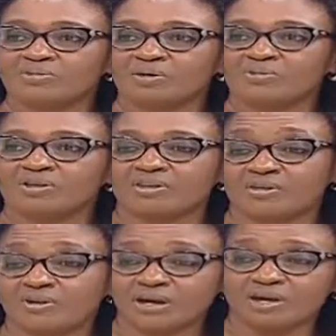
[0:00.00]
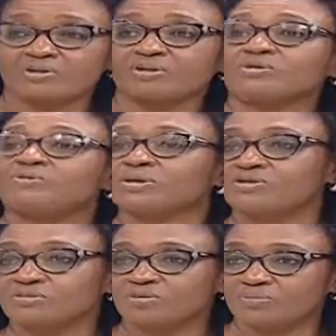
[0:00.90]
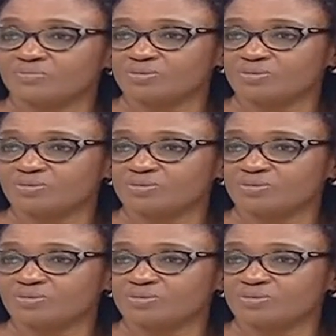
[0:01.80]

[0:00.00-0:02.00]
in the morning, say, oh, I can't wait to wear my uniform.